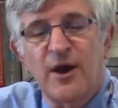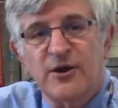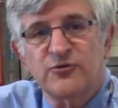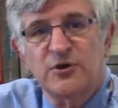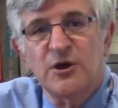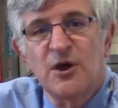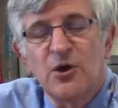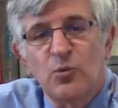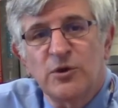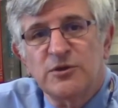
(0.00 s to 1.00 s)
actually actually
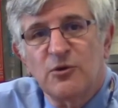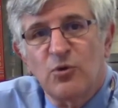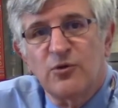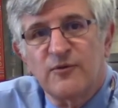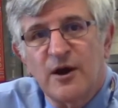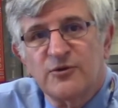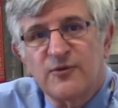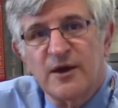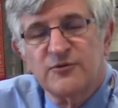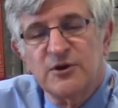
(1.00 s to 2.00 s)
with a rotavirus
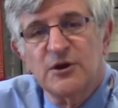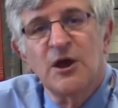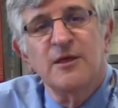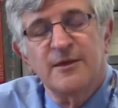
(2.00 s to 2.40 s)
vaccine.